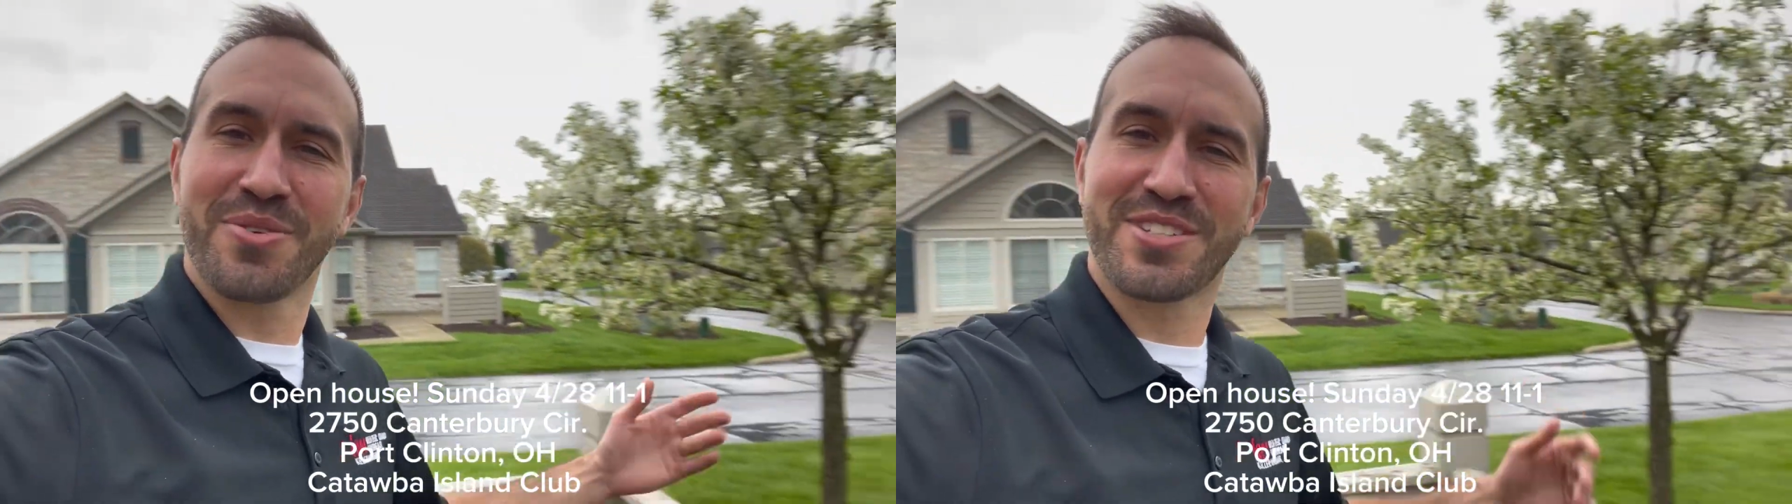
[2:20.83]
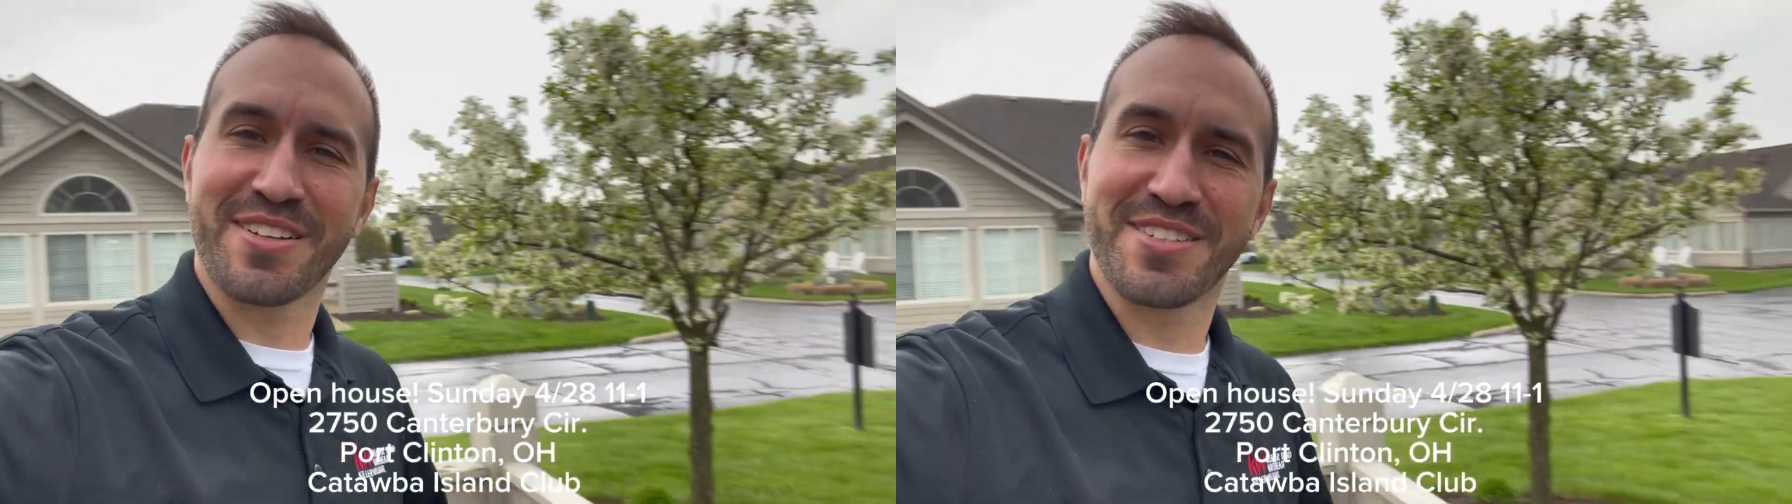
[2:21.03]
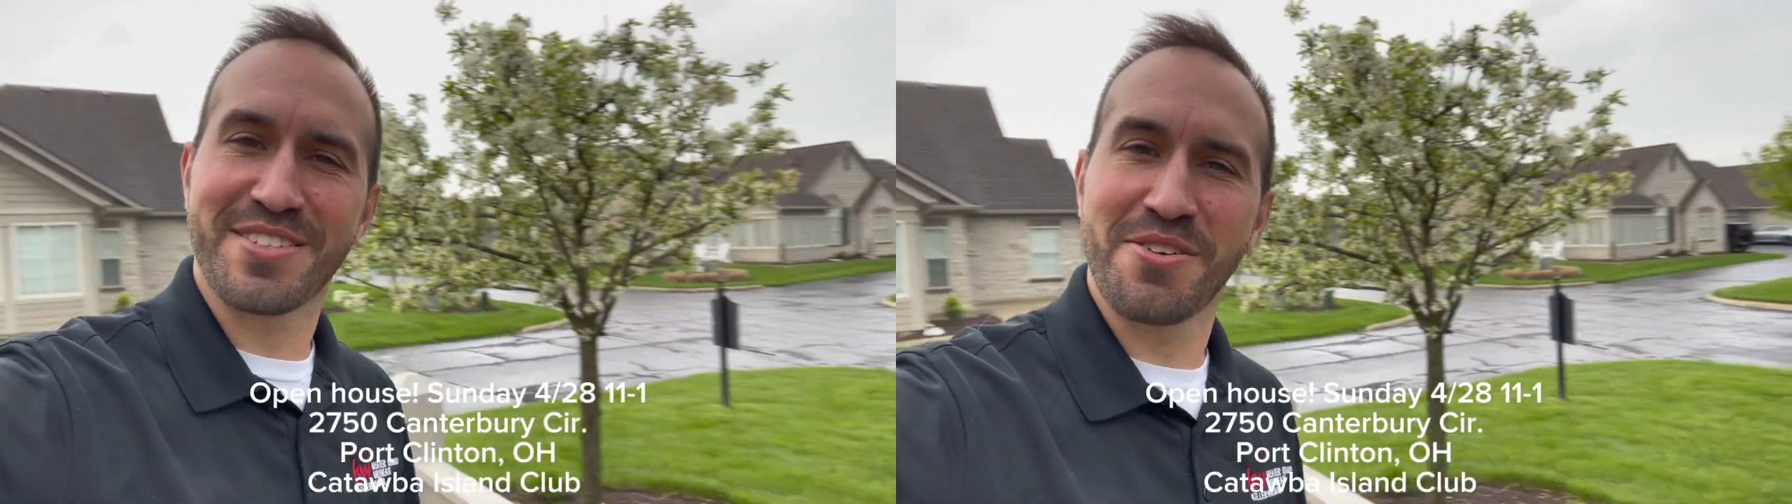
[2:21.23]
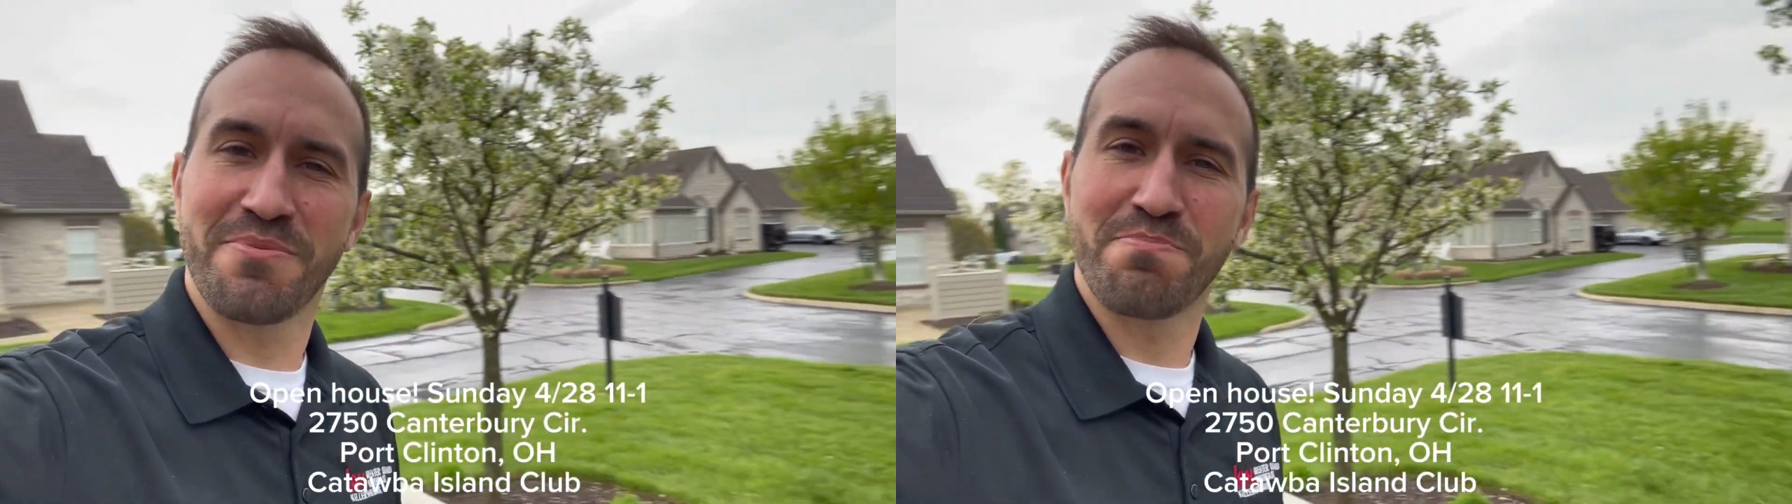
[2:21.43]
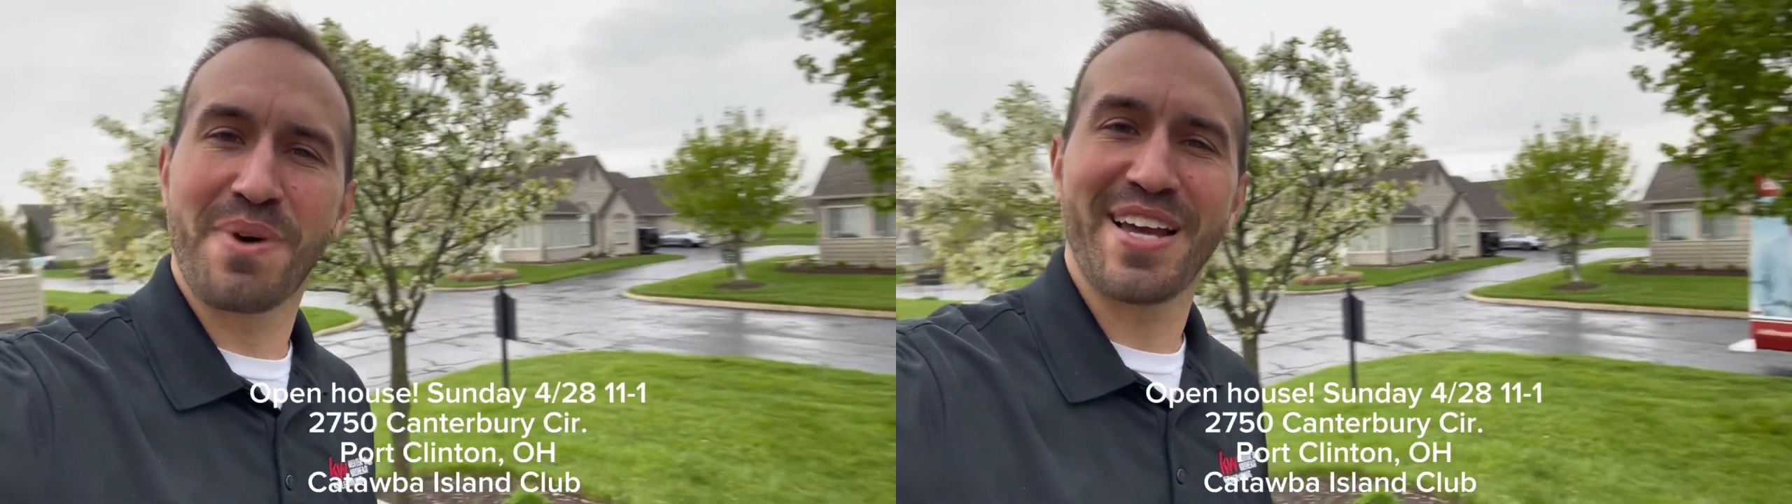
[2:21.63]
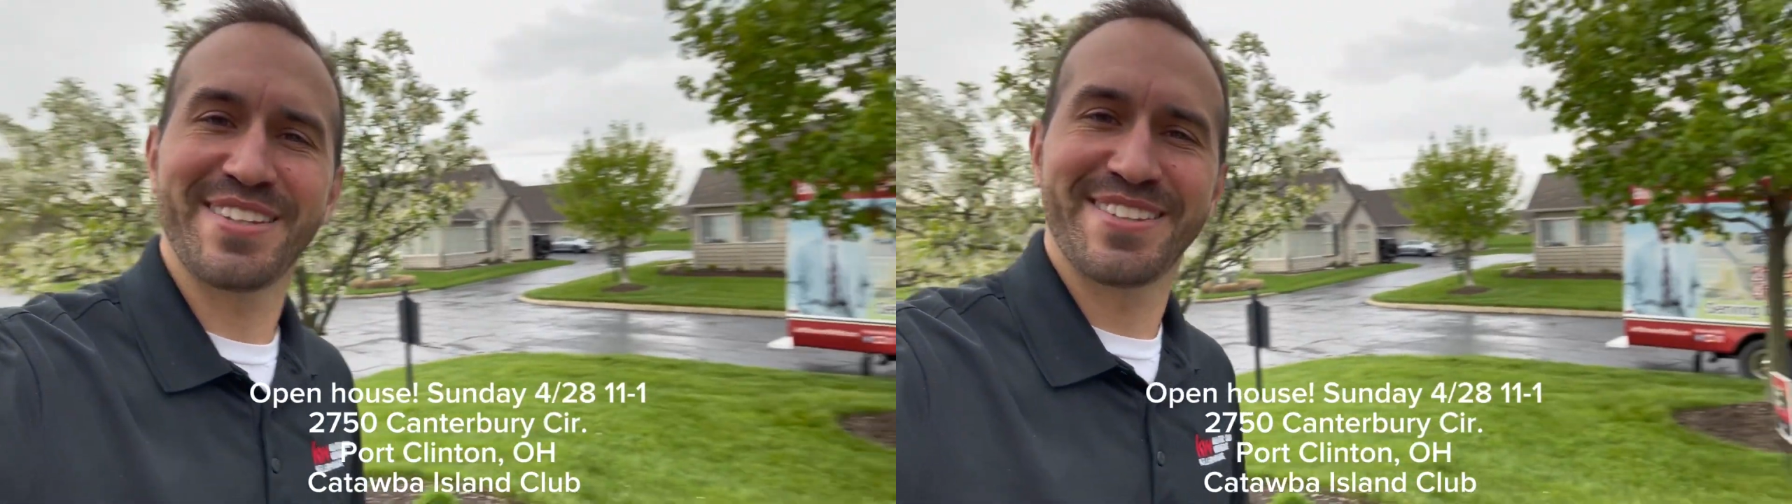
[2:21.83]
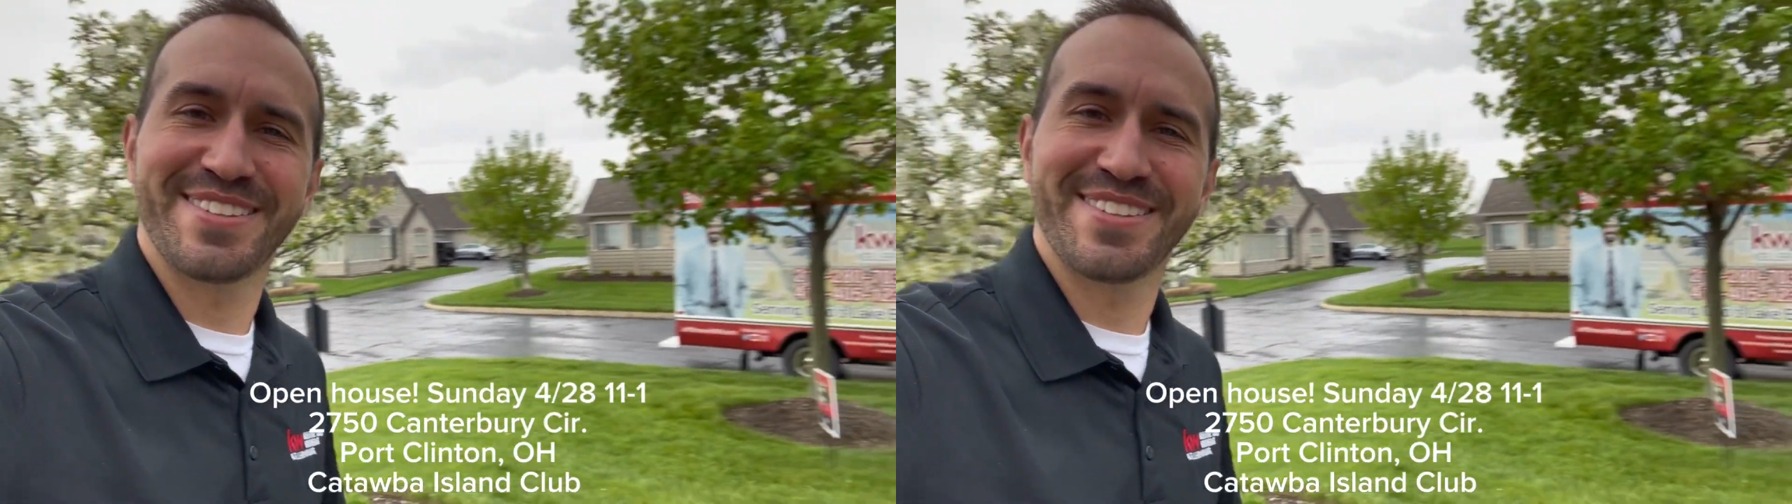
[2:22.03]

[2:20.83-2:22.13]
Talk to you soon. Bye.